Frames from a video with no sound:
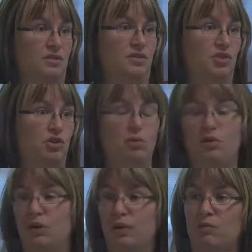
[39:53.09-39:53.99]
Does your
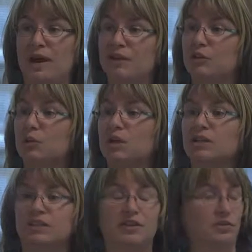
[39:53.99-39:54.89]
employer rock your world
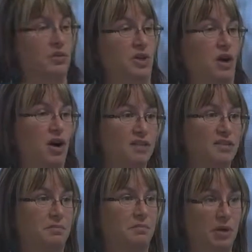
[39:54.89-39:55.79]
and give you an
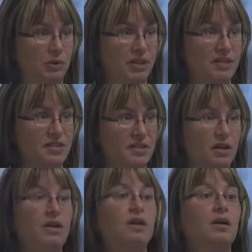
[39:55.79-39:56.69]
awesome bonus?
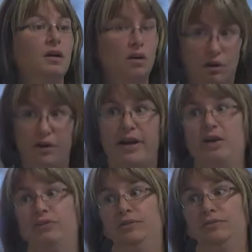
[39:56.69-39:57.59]
Call your
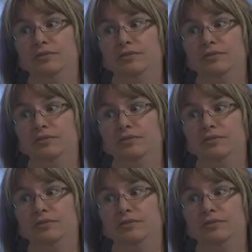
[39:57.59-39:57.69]
accountant.